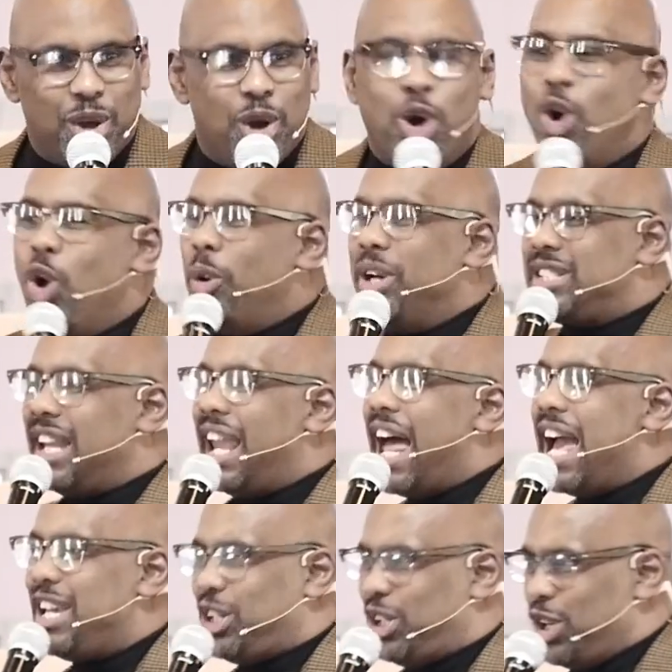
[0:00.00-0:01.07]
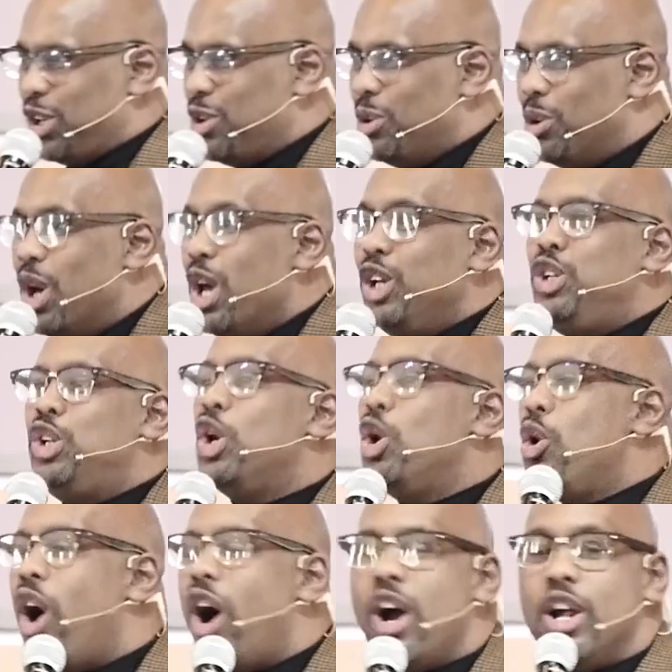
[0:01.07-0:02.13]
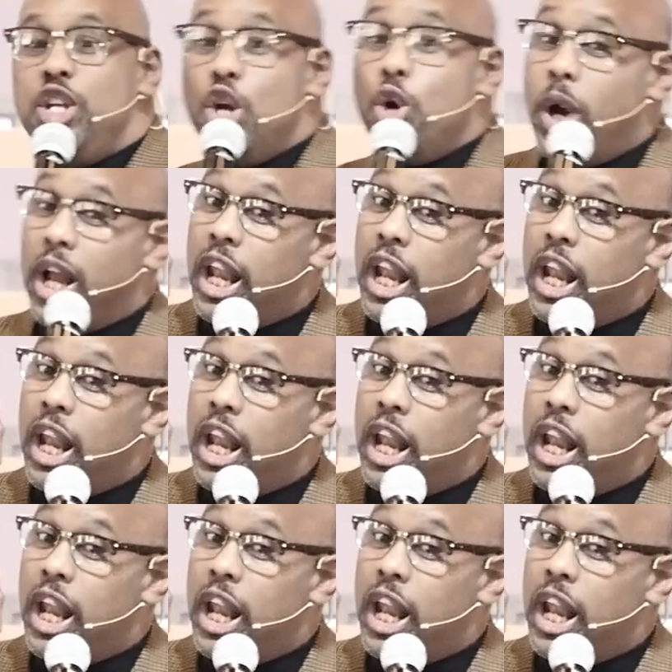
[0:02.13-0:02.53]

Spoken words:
Who is like you? You